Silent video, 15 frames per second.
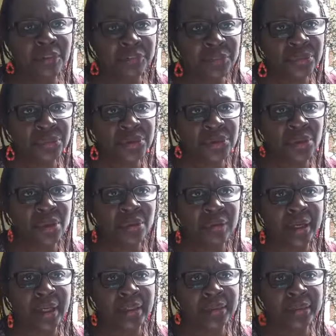a few
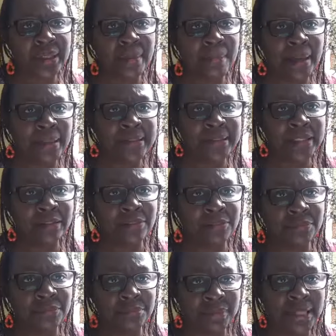stories about self.